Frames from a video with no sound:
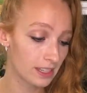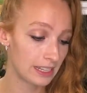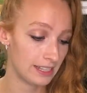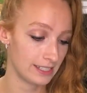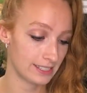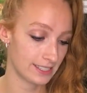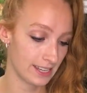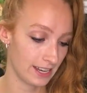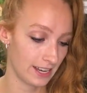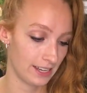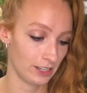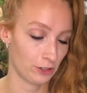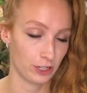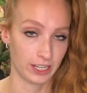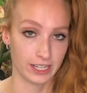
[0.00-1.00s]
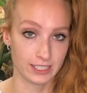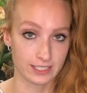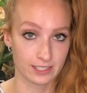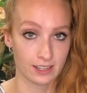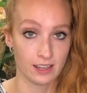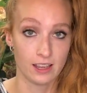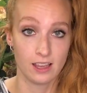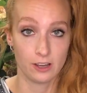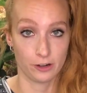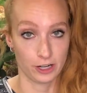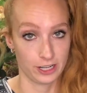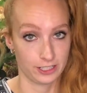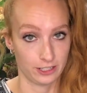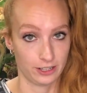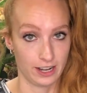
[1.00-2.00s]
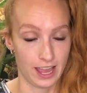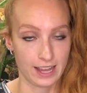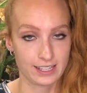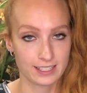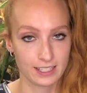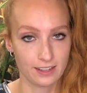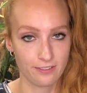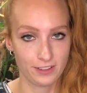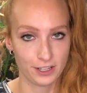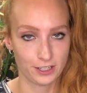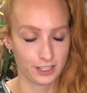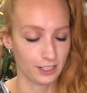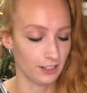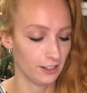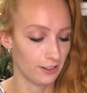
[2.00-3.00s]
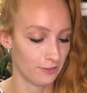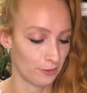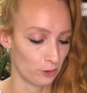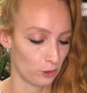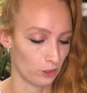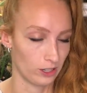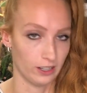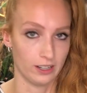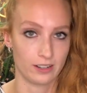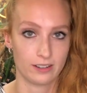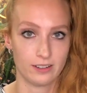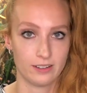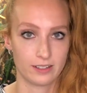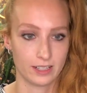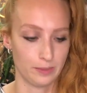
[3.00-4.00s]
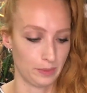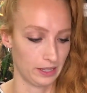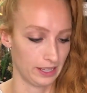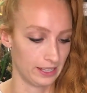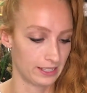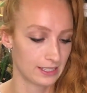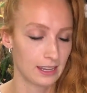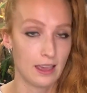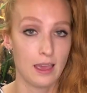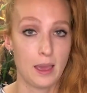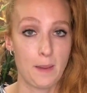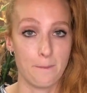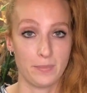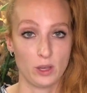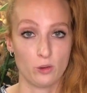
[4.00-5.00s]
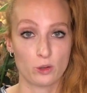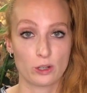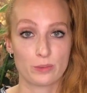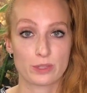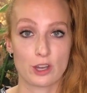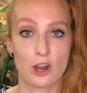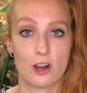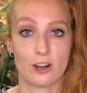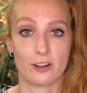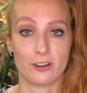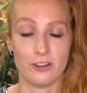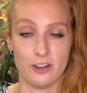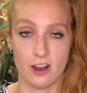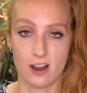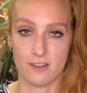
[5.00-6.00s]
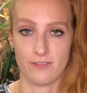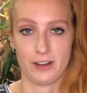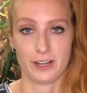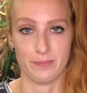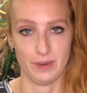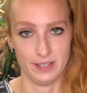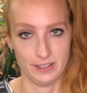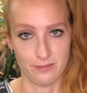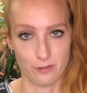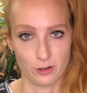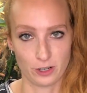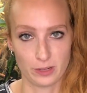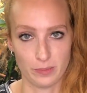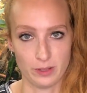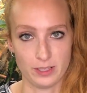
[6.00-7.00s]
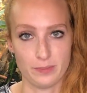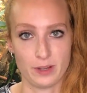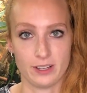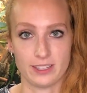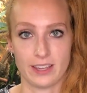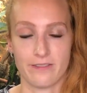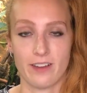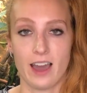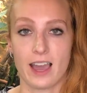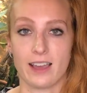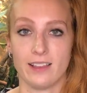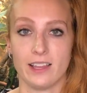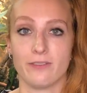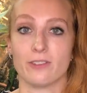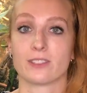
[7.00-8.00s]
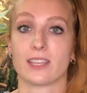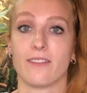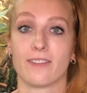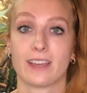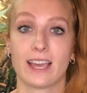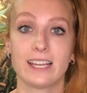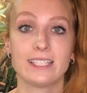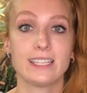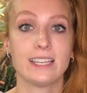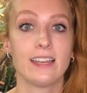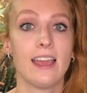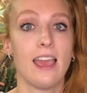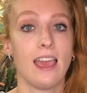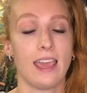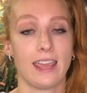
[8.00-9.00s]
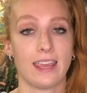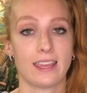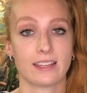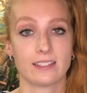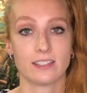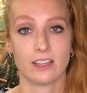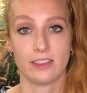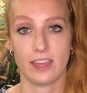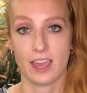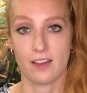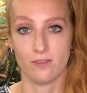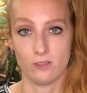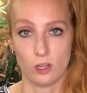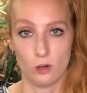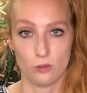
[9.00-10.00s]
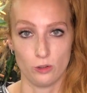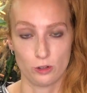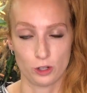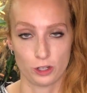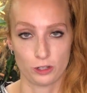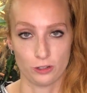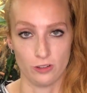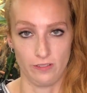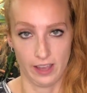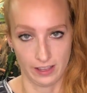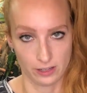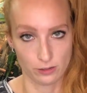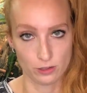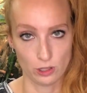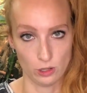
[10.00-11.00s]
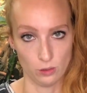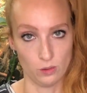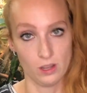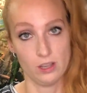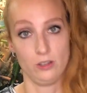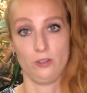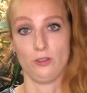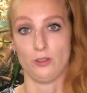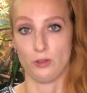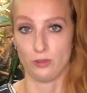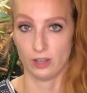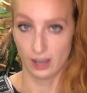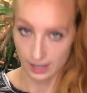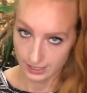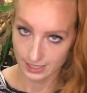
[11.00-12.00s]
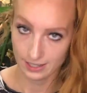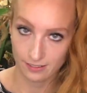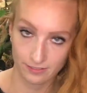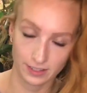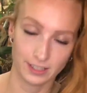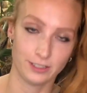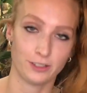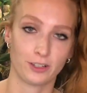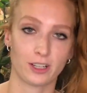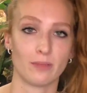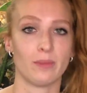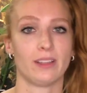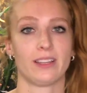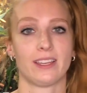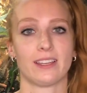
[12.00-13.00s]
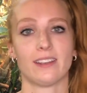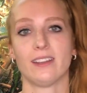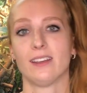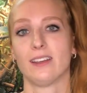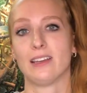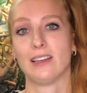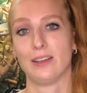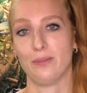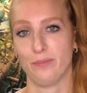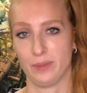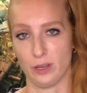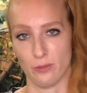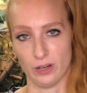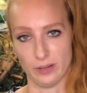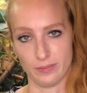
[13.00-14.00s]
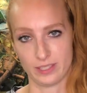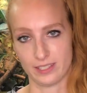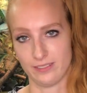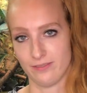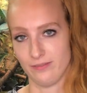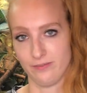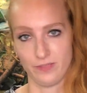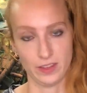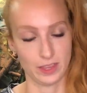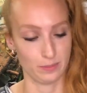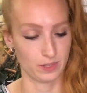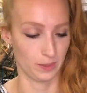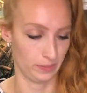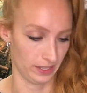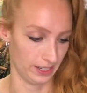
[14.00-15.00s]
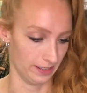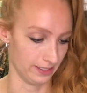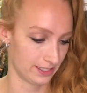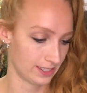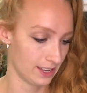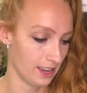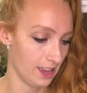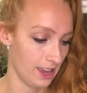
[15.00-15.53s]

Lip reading: It's saying crickets. Crickets are an excellent feeder for chameleons. Mealworms are not recommended for chameleons because they have high levels of chitin and they have low nutritional value. So do not feed your chameleon mealworms. Feed them something else.